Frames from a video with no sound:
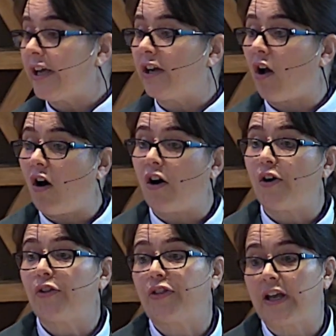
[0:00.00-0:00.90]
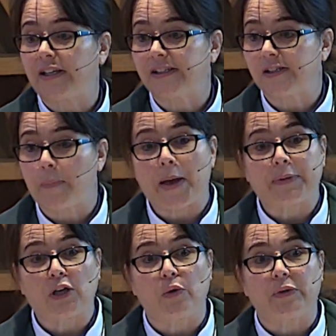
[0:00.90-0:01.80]
in all things
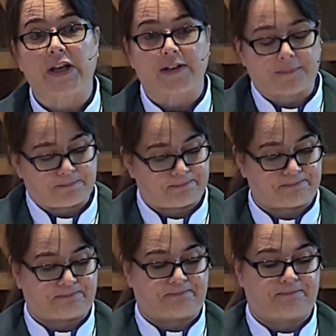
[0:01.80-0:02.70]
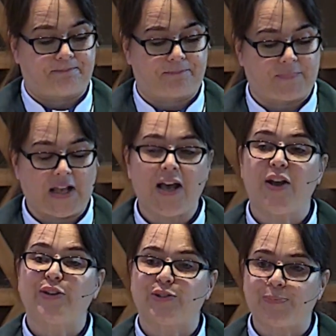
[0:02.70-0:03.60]
Babylonian.
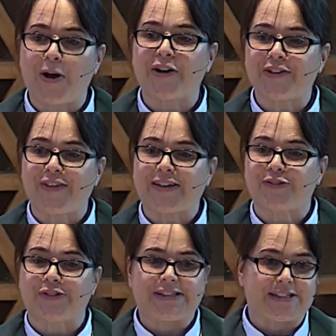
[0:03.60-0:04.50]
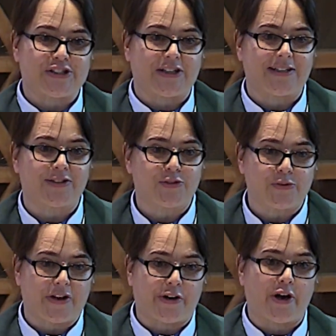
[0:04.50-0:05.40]
To mark that transition into
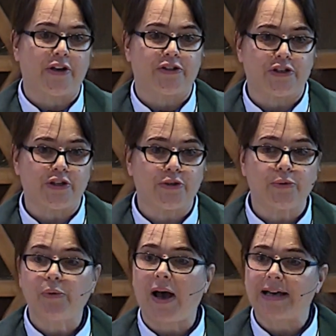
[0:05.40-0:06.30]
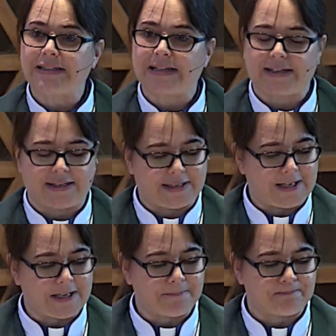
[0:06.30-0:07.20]
their new
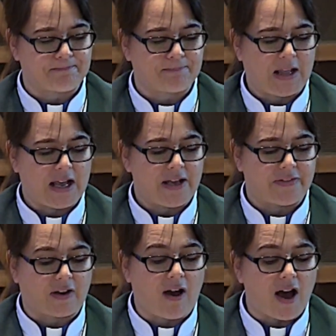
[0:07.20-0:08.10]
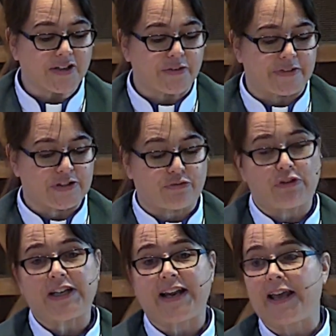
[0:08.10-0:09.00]
identity, the conquerors
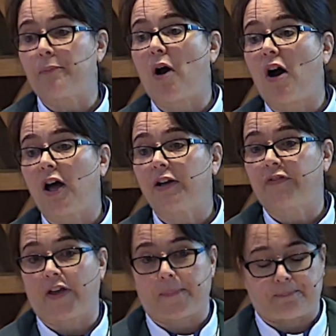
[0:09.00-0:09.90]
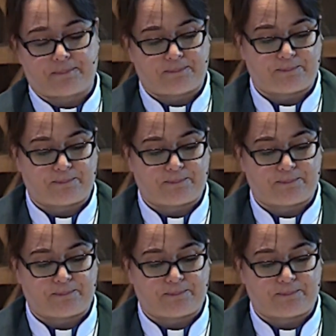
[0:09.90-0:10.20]
rename all of them.